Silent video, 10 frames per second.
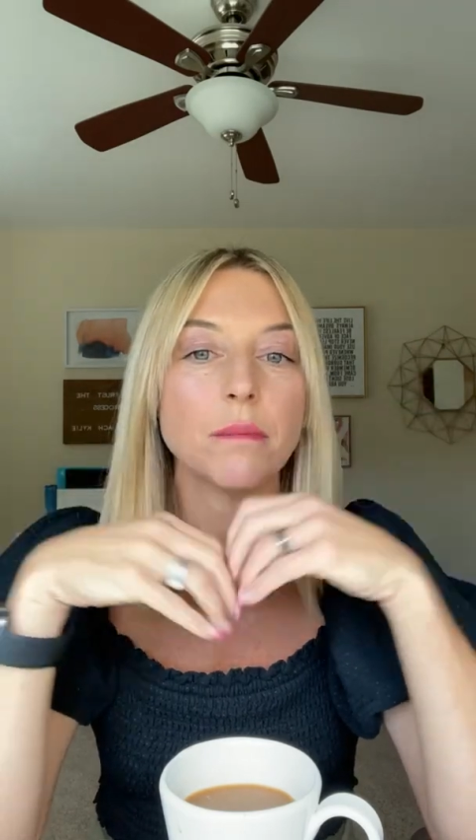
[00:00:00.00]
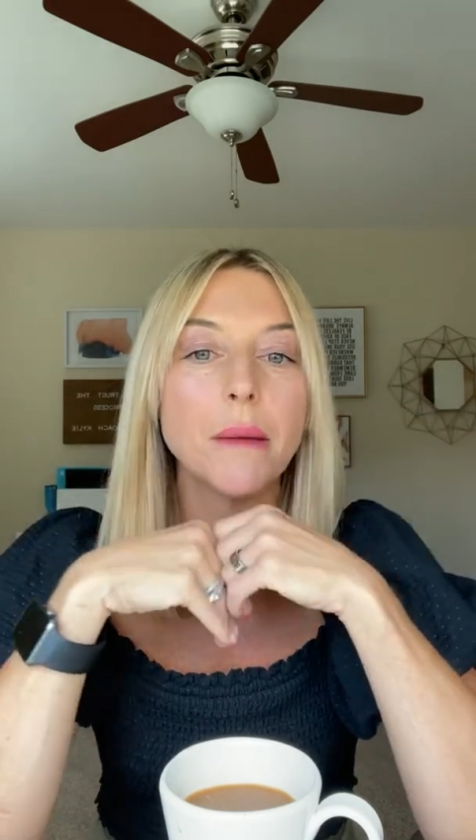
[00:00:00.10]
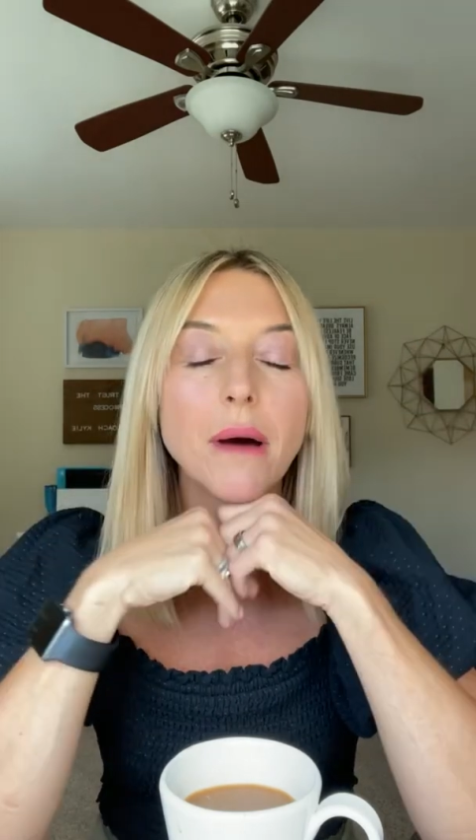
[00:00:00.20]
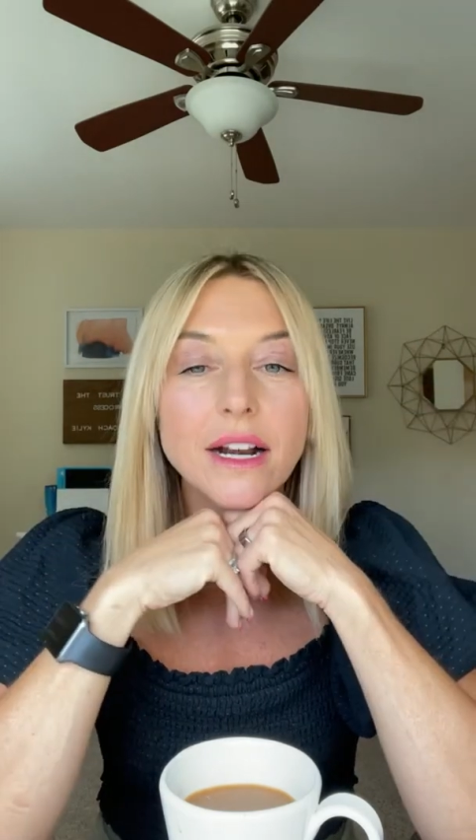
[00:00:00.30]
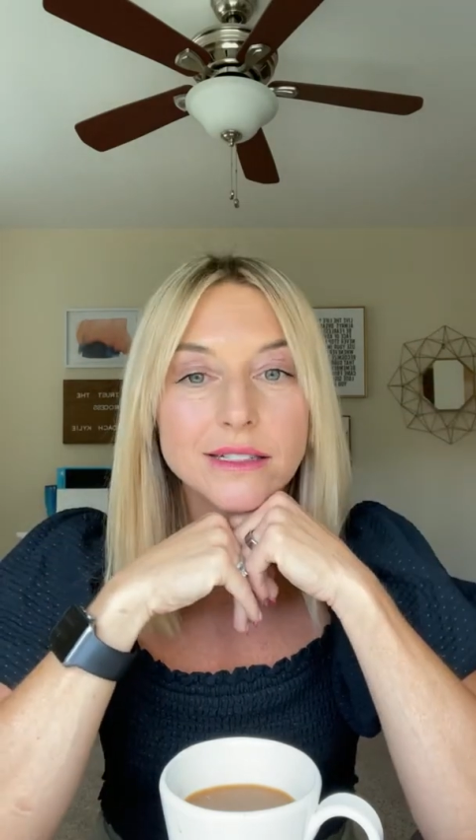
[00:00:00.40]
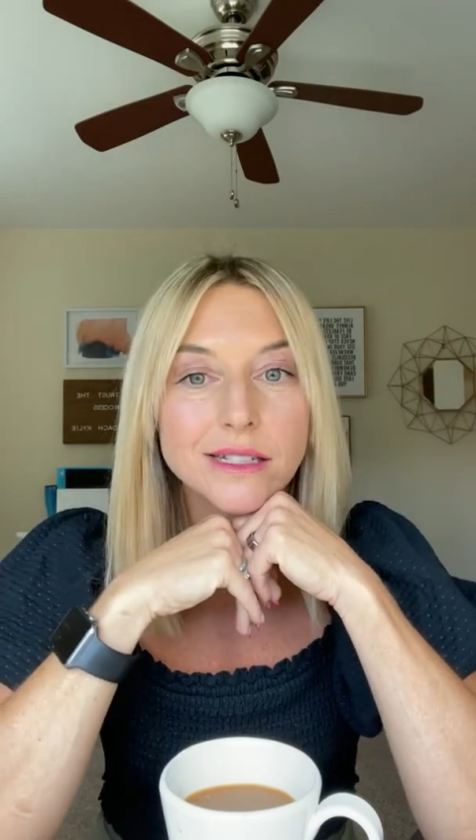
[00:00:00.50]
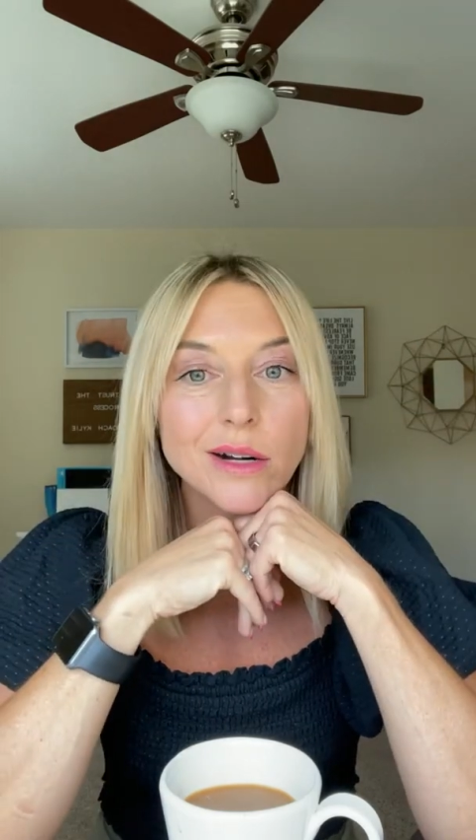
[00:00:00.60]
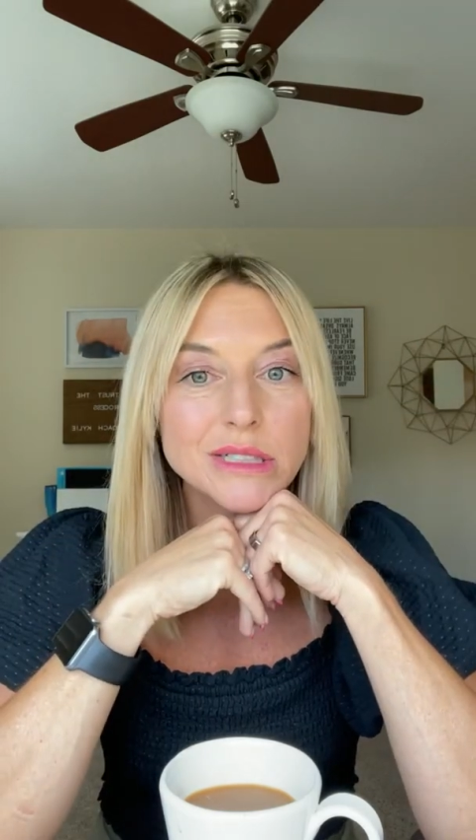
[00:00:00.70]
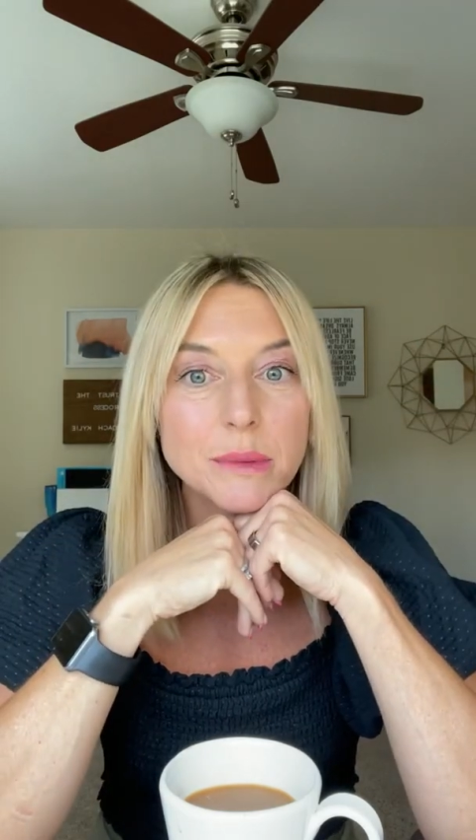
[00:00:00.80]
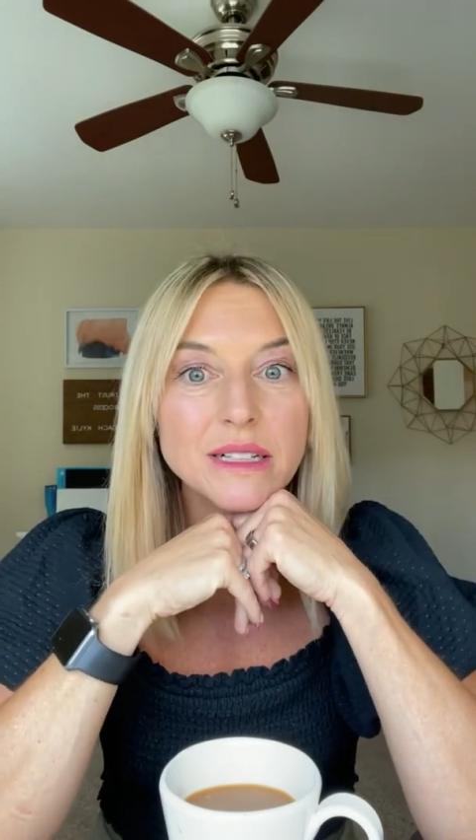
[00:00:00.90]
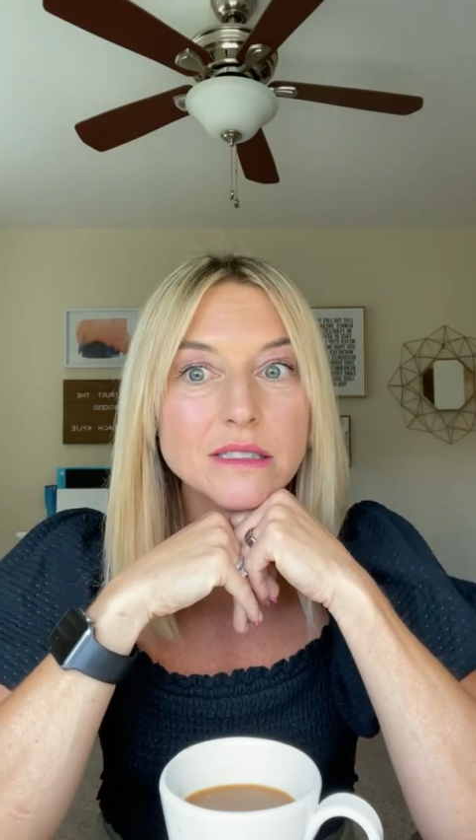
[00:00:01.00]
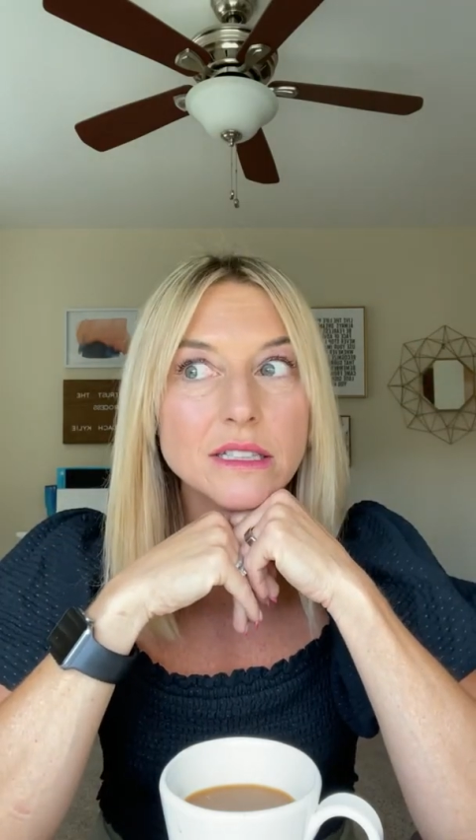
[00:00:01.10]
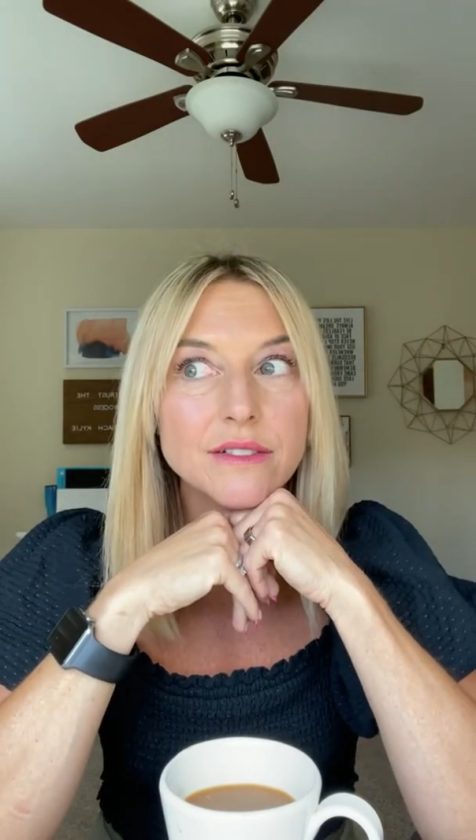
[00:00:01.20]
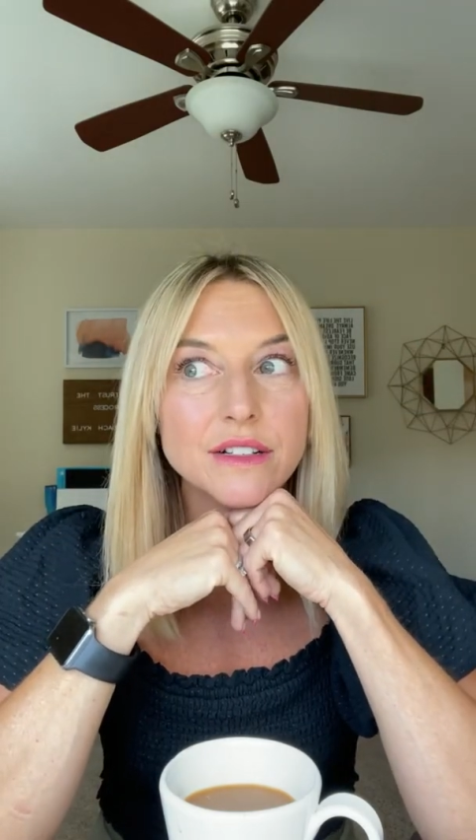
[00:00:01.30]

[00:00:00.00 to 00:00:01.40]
my body's not responsive.